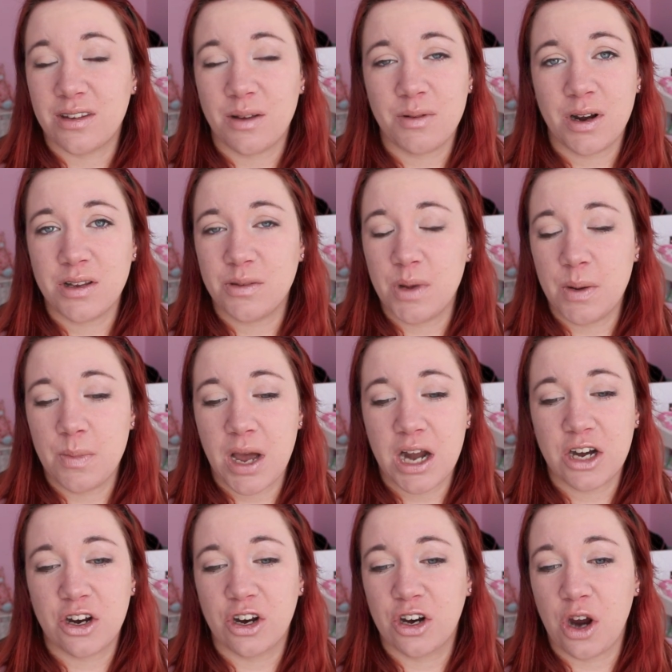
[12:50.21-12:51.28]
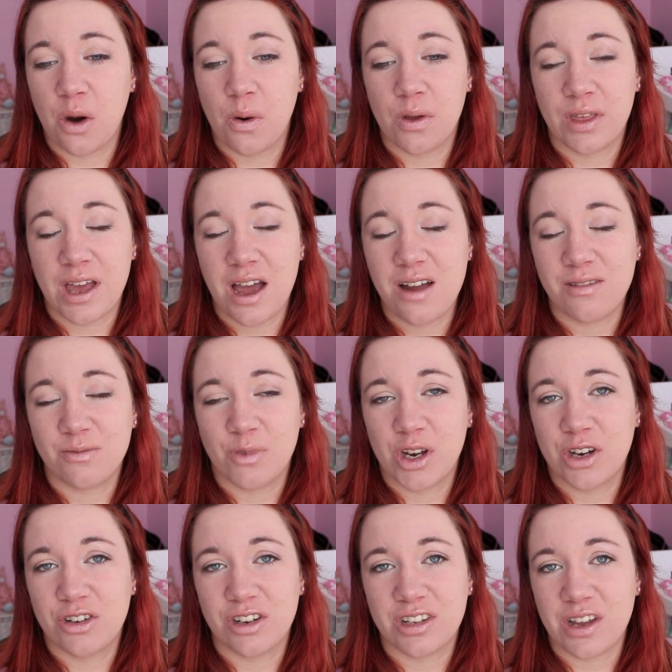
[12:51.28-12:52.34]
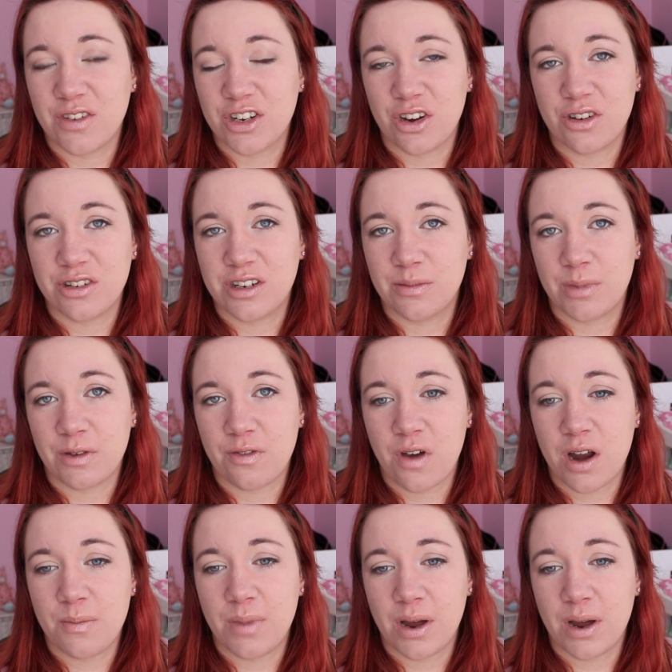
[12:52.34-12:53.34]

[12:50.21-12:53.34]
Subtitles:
Sometimes me and Martin could go without and we could just have a toast and be fine.